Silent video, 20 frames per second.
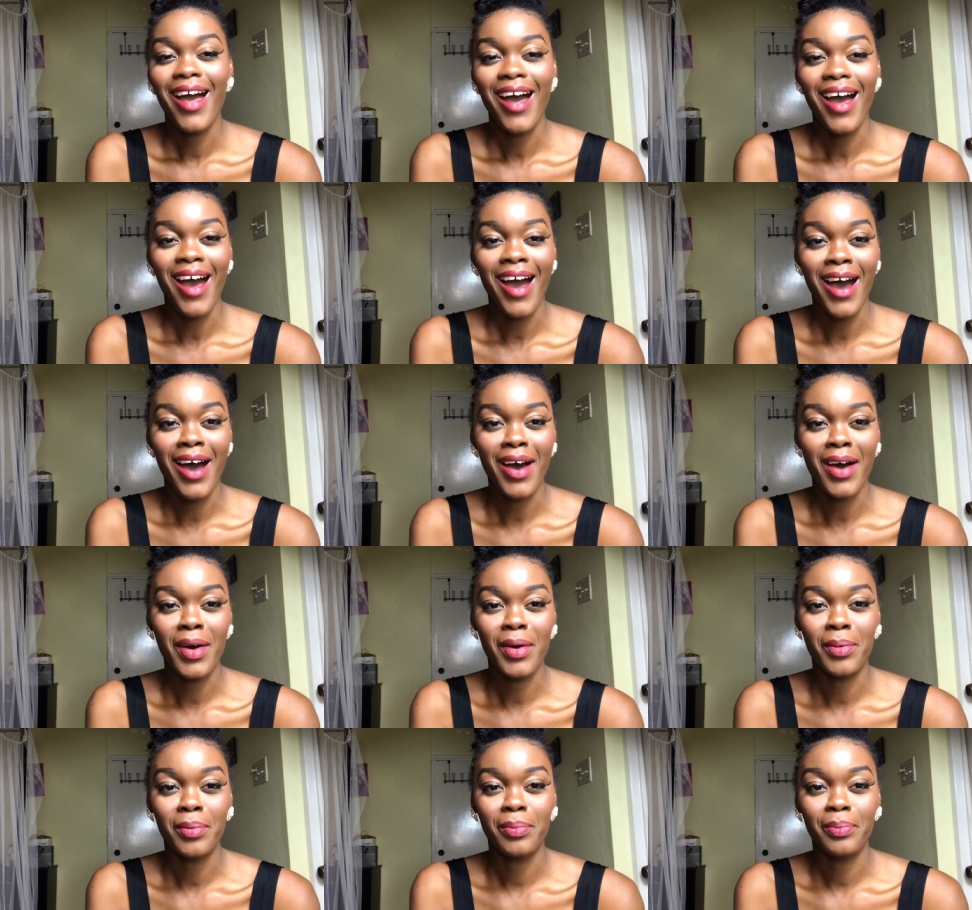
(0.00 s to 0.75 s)

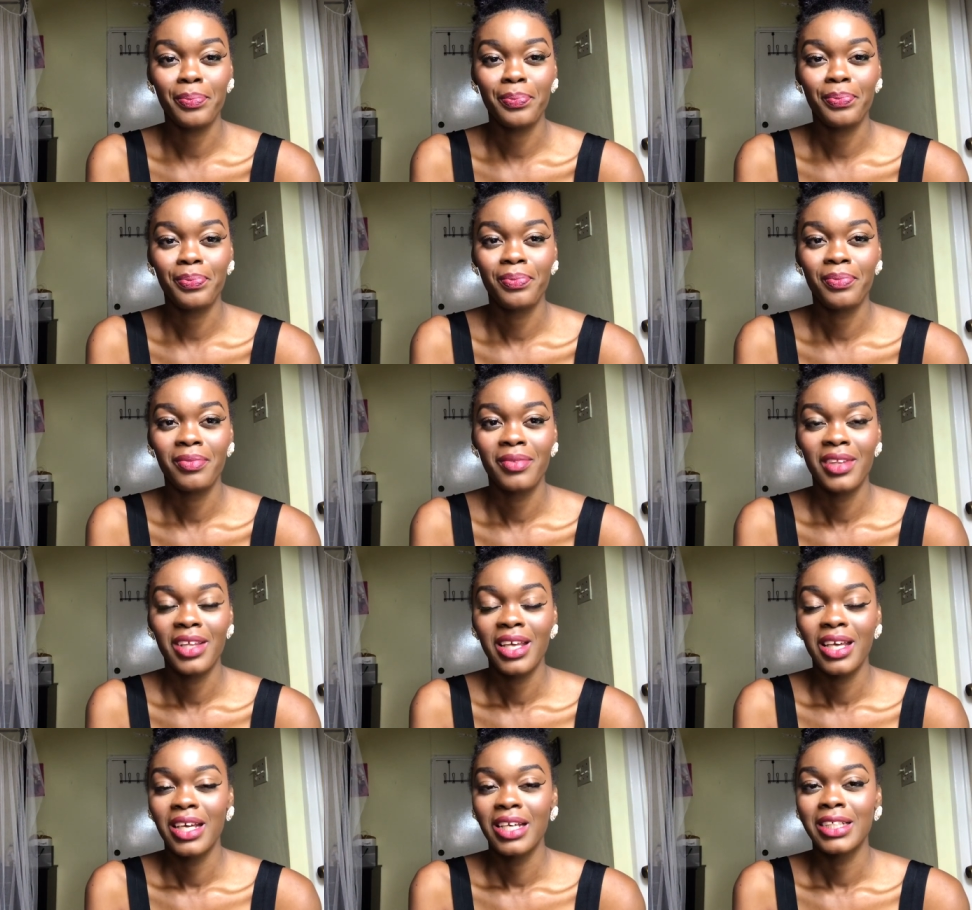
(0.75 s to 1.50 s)
Um,
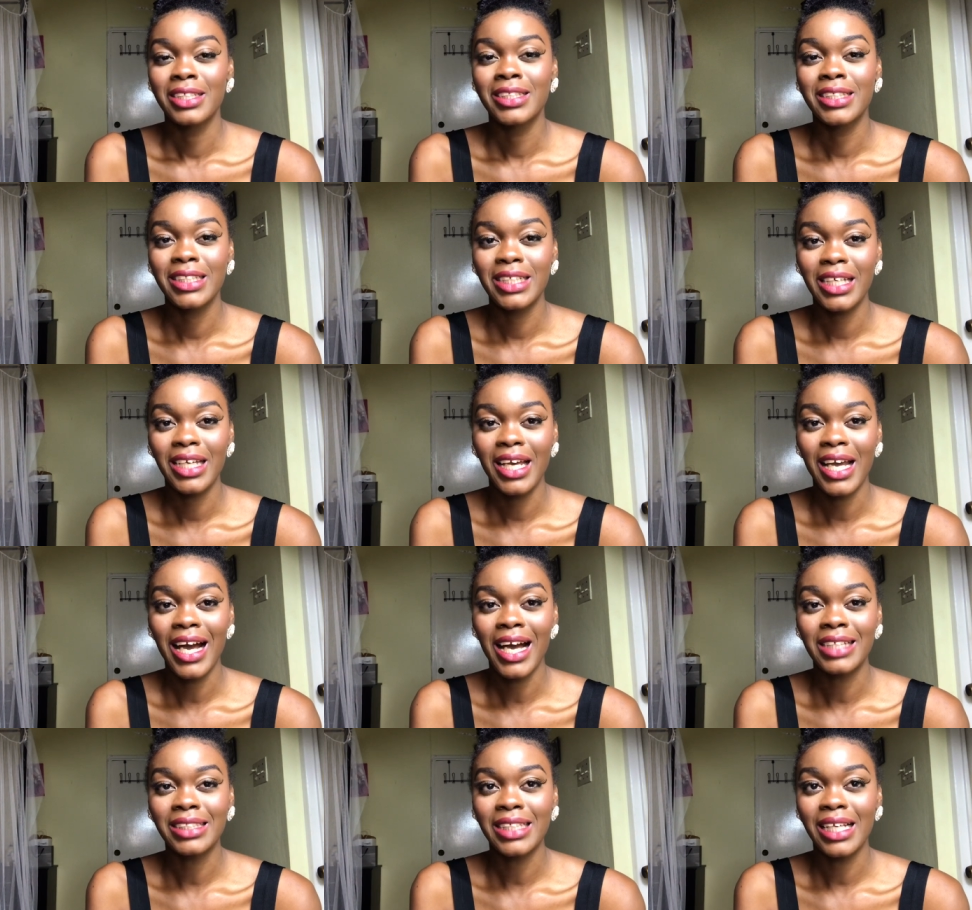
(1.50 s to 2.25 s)
she
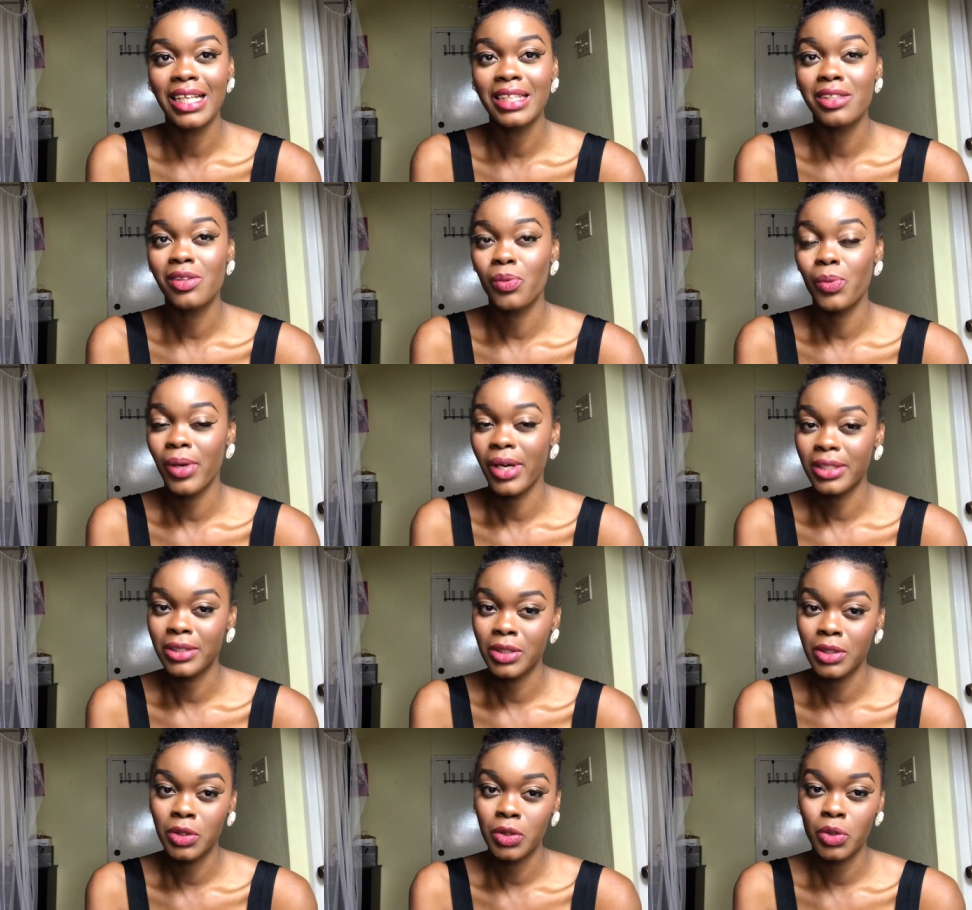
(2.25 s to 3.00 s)
has a little work
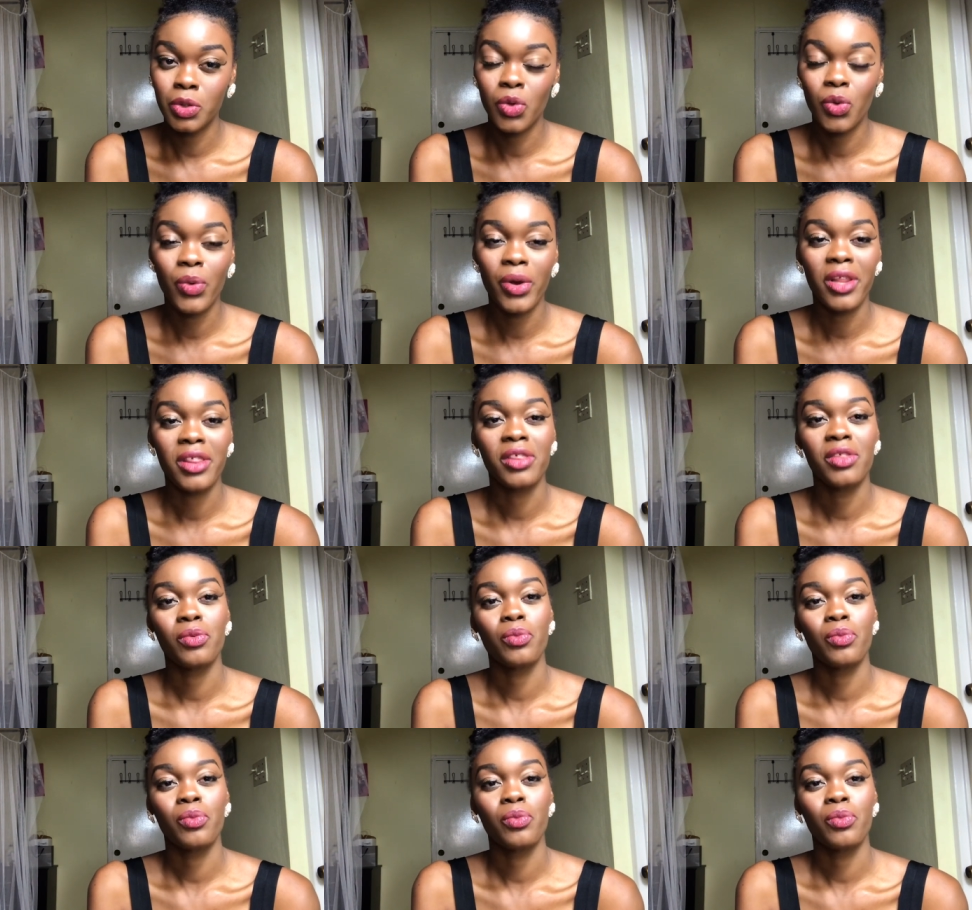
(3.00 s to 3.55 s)
to do with